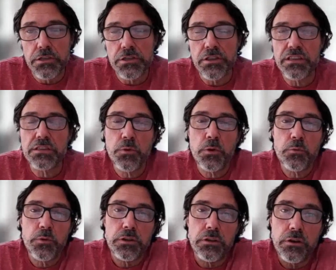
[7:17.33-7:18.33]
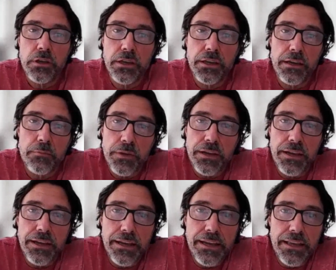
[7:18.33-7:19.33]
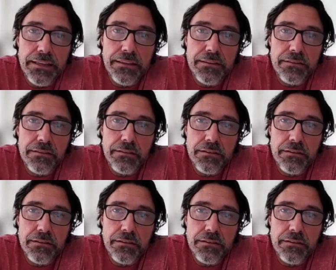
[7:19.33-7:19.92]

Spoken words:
So this is what we're looking at. And